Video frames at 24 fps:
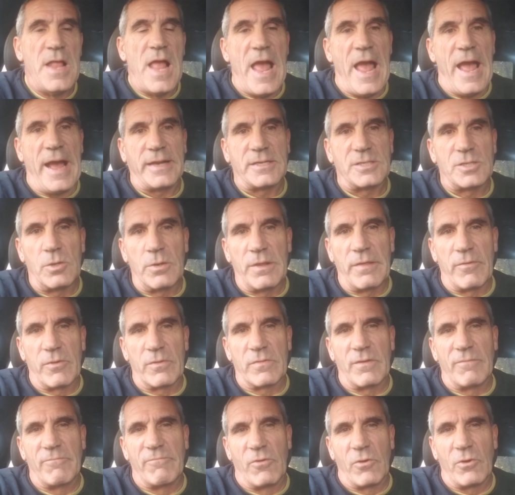Actually,
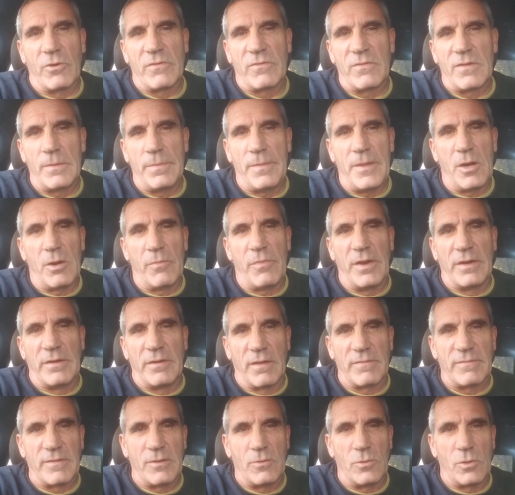there's a verse in there that
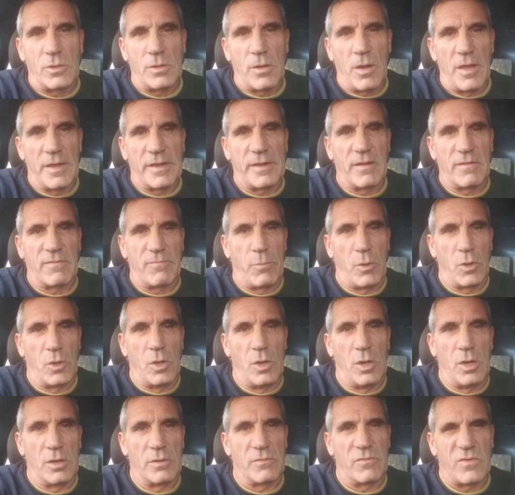doesn't look like it
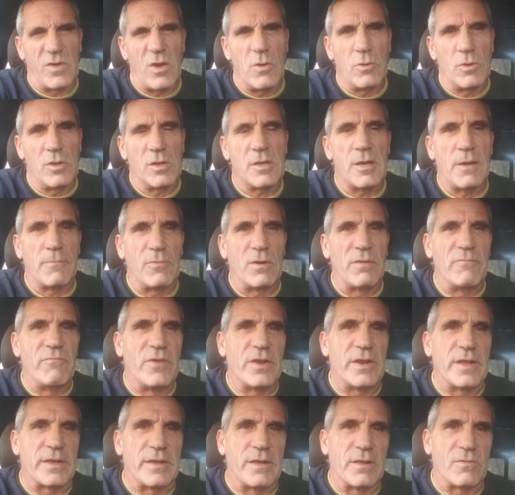belongs. Go look up
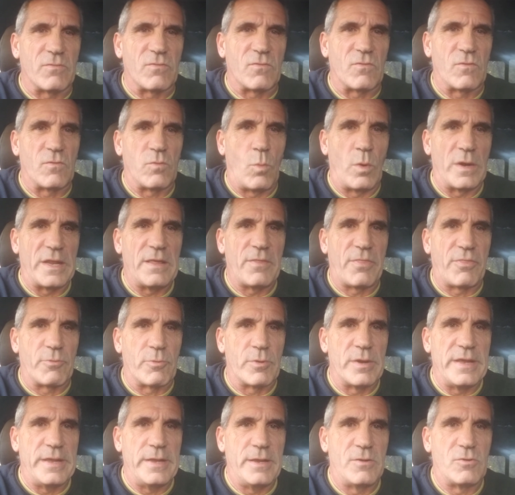Leviticus
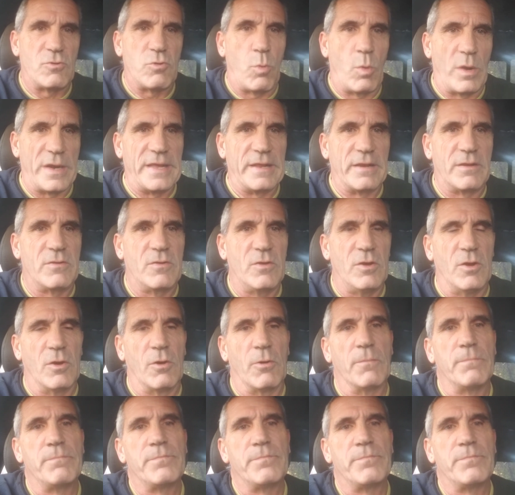23:22.